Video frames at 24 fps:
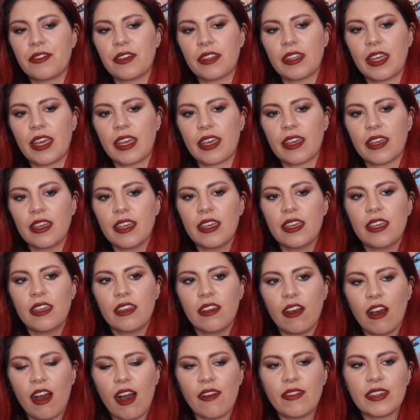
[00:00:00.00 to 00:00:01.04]
feel like,
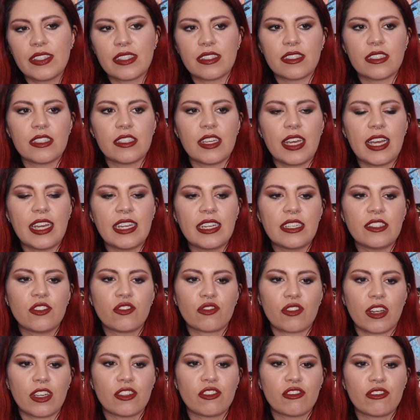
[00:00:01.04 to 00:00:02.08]
obviously, in
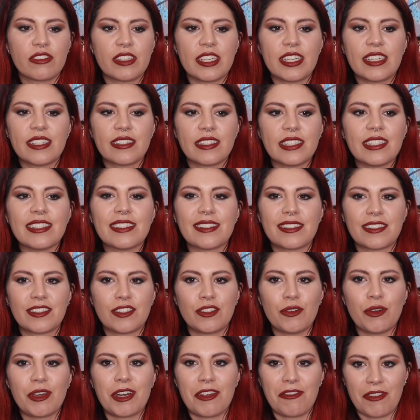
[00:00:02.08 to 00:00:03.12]
Stranger Things, he's
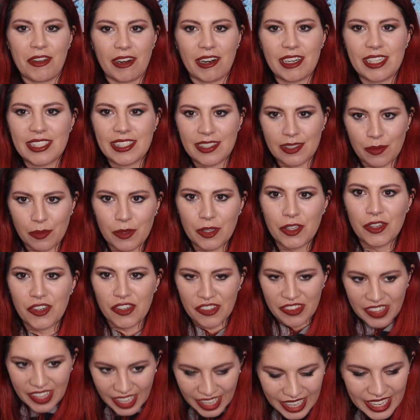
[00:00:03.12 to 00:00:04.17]
doing a very similar
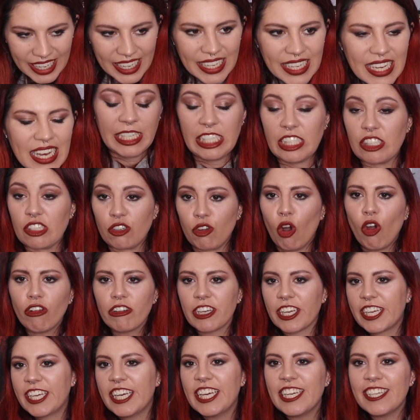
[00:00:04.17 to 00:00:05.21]
thing. He's a
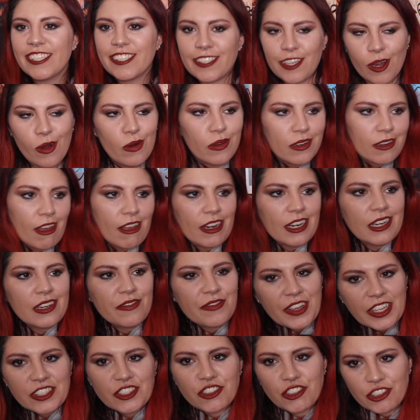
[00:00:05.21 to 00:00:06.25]
quirky kid going on an
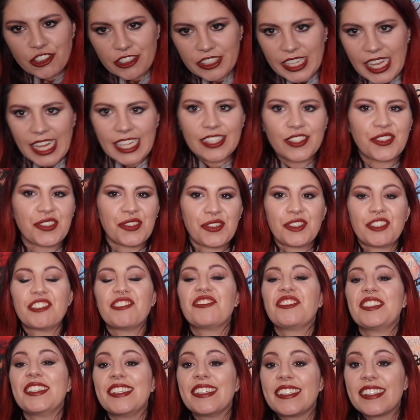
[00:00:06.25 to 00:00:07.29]
adventure, and that's sort
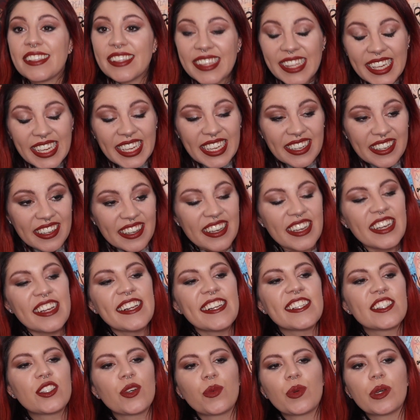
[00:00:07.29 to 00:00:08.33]
of his thing.
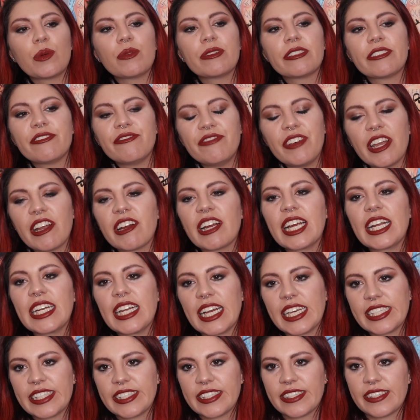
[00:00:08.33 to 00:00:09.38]
So it was very
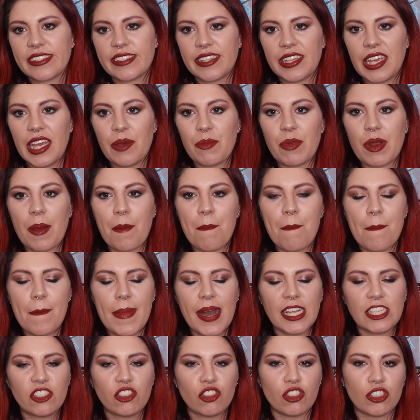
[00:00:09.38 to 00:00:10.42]
nice to see him in a
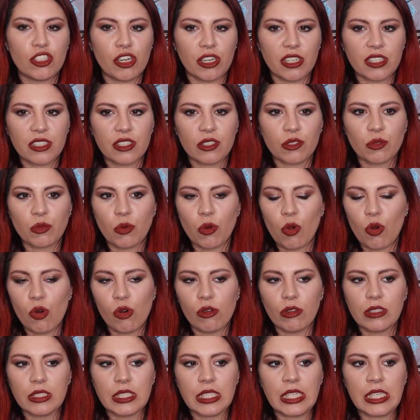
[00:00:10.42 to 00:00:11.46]
much darker
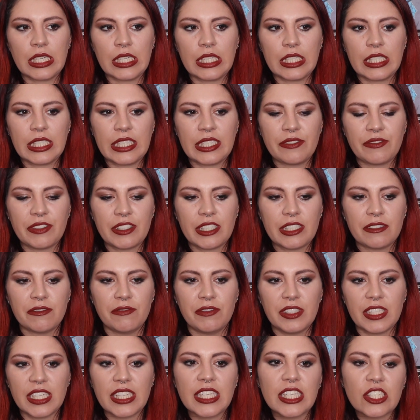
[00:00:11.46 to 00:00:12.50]
role, in a very
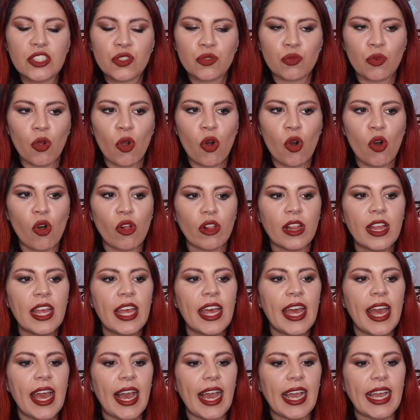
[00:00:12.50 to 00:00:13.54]
villainous role.
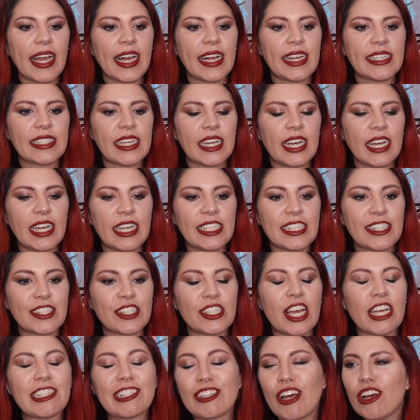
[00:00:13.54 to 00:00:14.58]
And
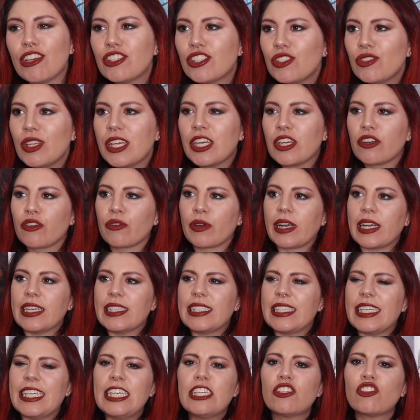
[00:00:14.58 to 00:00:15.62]
it's also, like,
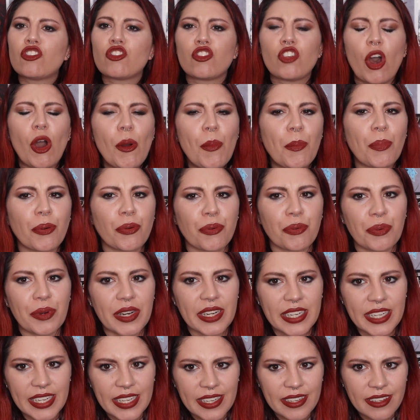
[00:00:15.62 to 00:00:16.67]
crazy. He's so
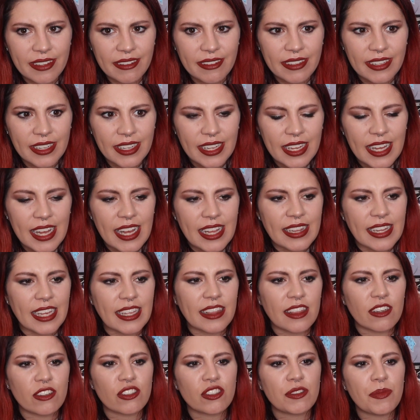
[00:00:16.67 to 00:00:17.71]
pretty.
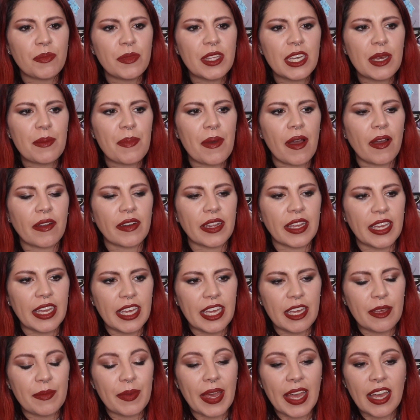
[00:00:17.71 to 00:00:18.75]
Like, there's something about
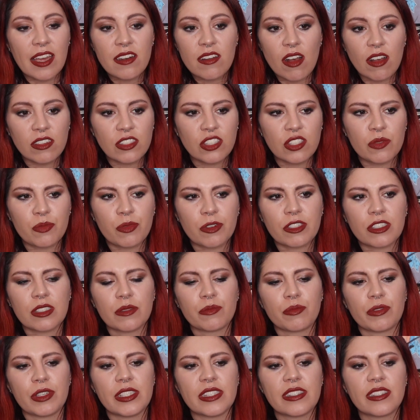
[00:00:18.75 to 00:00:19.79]
him, and also Brooklyn
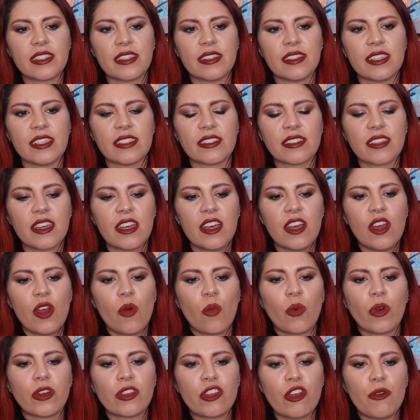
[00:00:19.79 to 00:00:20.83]
Prince in this,
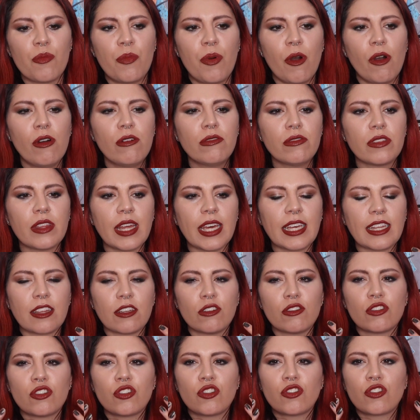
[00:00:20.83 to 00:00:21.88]
where they're both, like,
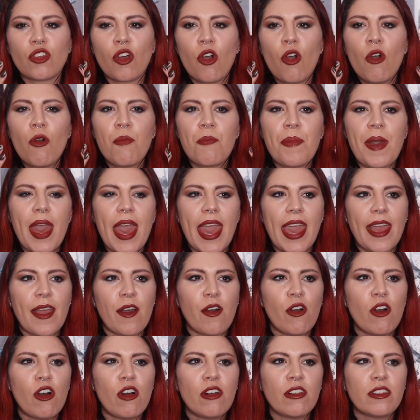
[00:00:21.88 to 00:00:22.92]
they're so
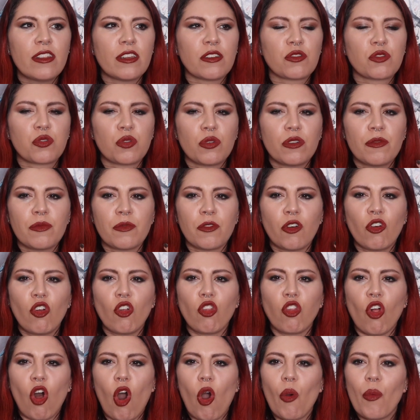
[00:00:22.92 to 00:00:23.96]
pale, they're sort of
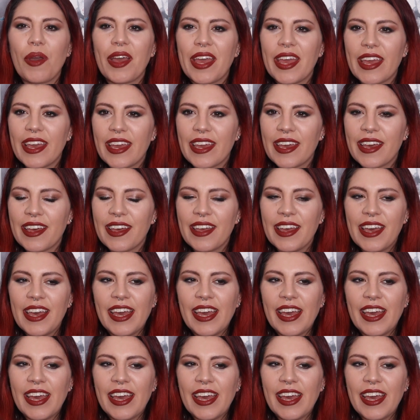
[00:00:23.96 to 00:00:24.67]
glowing